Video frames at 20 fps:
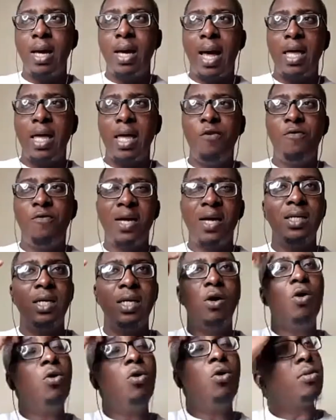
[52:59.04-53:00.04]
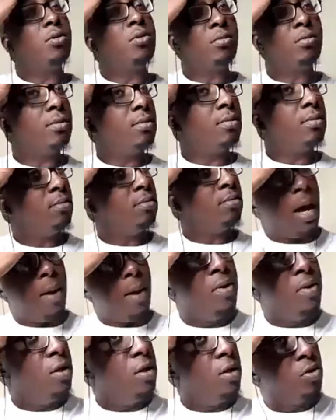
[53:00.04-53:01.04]
If I say, "Oh,
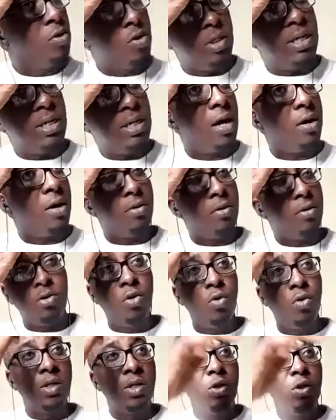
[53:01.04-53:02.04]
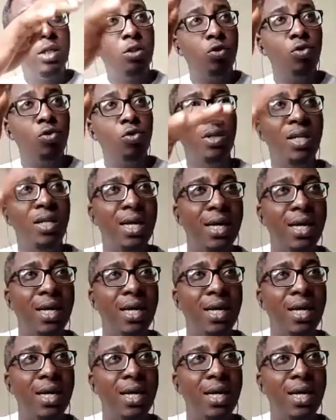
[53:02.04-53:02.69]
I'm really good now," you know what? No need to learn.